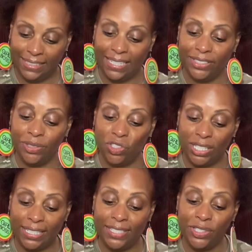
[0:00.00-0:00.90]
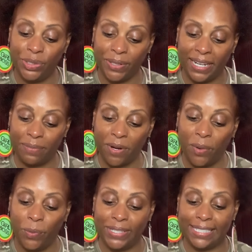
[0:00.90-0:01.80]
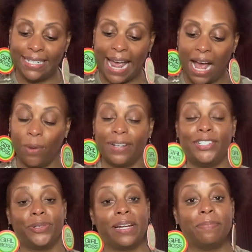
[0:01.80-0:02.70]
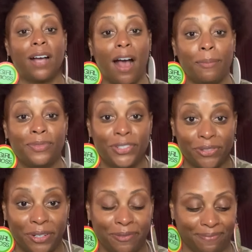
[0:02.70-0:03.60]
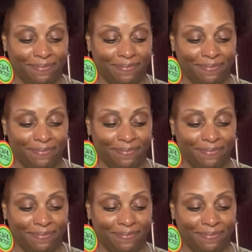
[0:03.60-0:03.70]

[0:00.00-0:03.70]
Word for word: And Eugenie's dream was now a dream come true.